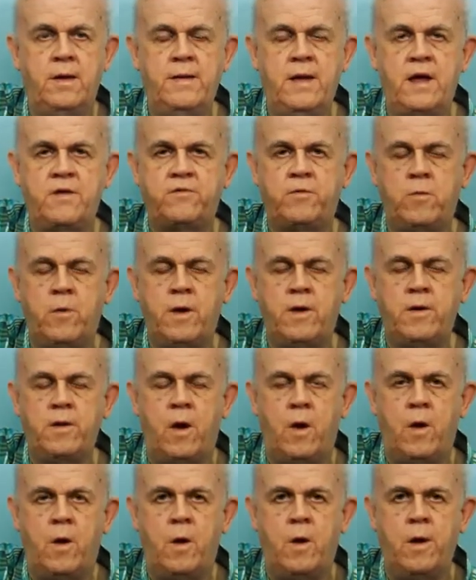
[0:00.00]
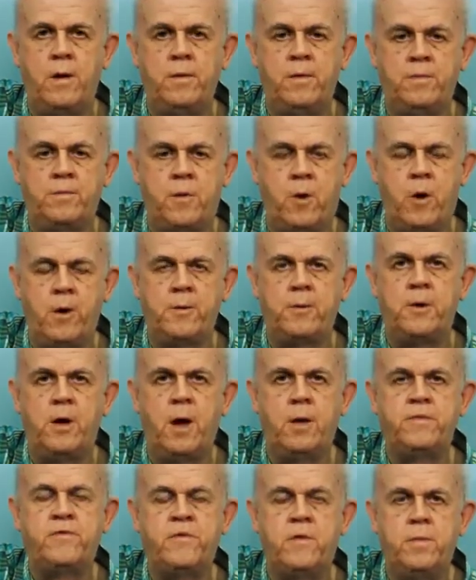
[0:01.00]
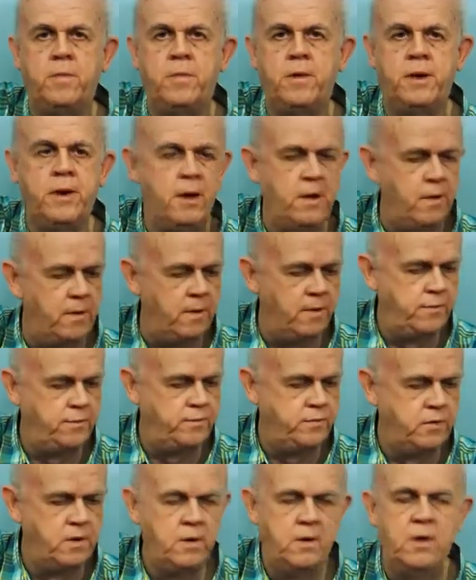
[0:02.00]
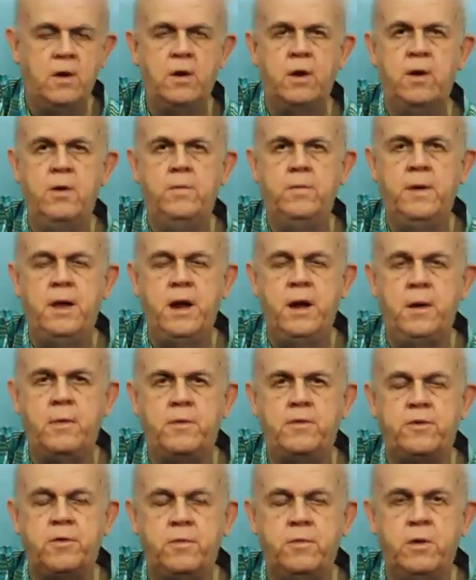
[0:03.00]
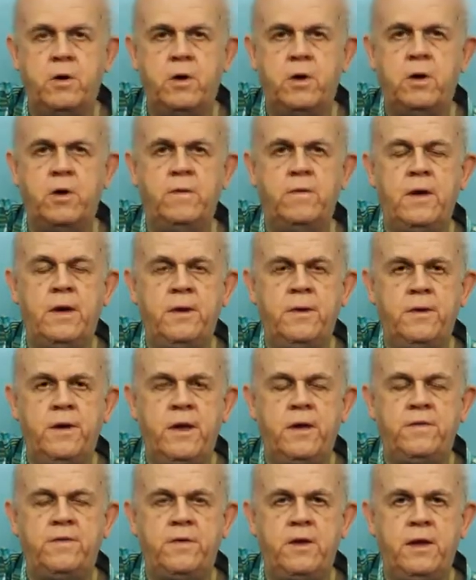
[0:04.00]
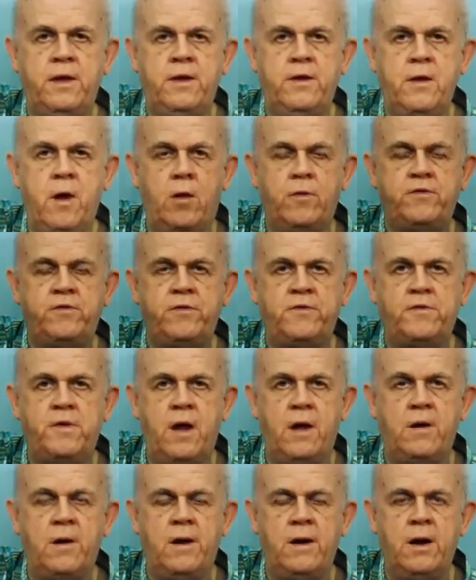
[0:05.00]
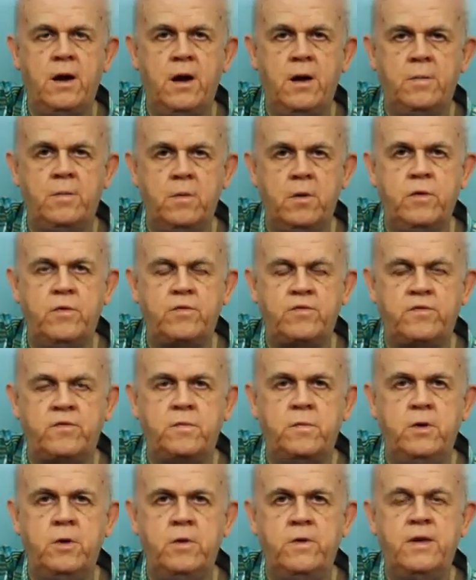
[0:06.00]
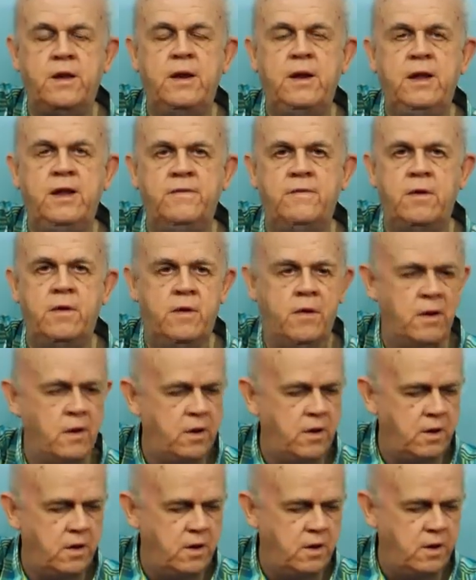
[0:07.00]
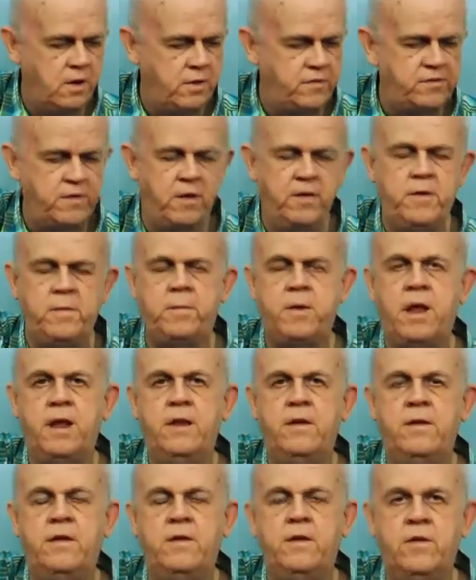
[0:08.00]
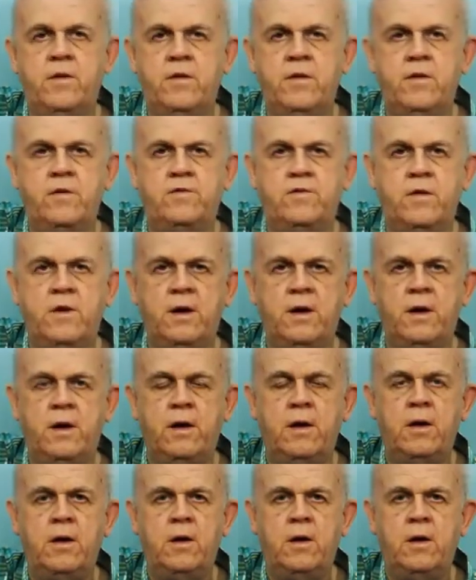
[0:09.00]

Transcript: And that's where the hard part comes for a beginner. Being able to move and get the notes to sound clear and move smooth and even. So you're playing the G,